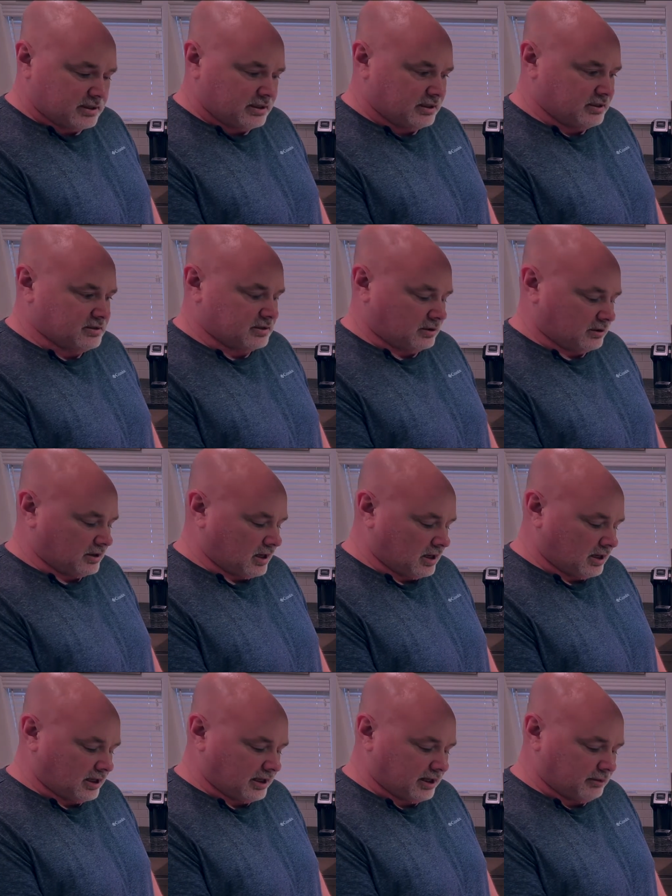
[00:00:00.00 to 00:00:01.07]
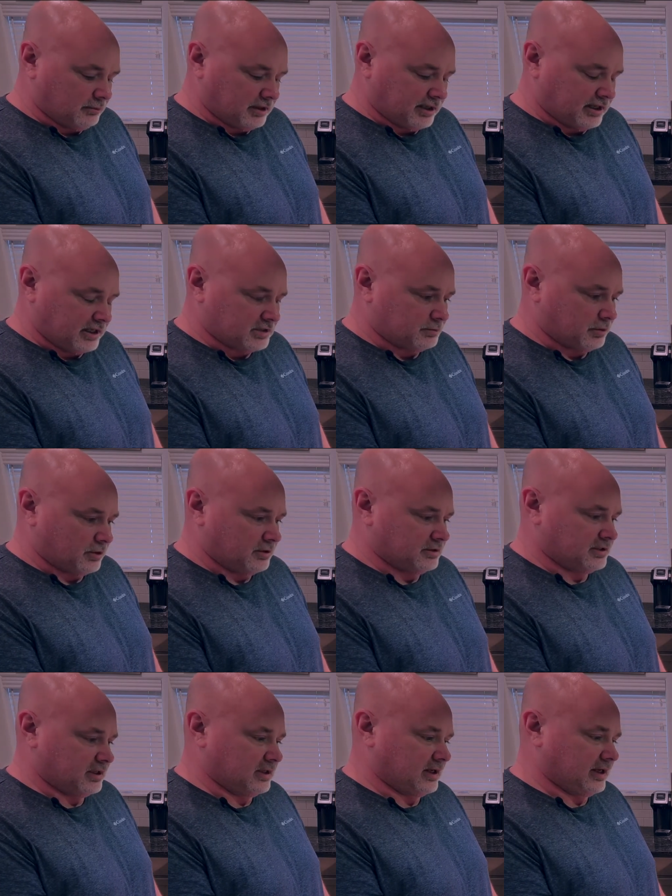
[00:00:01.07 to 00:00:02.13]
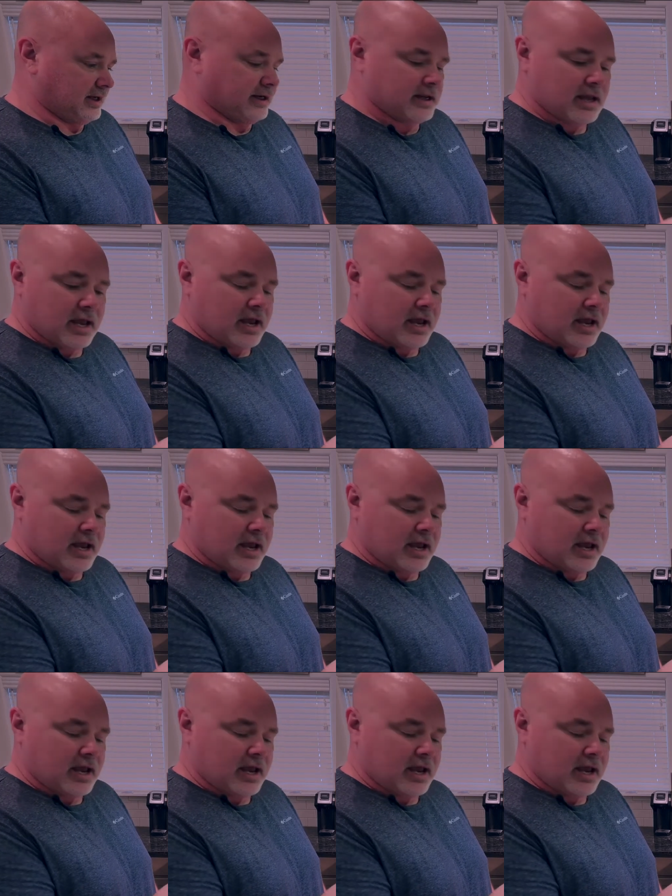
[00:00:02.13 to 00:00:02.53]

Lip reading: is on high. My gas burner's on high.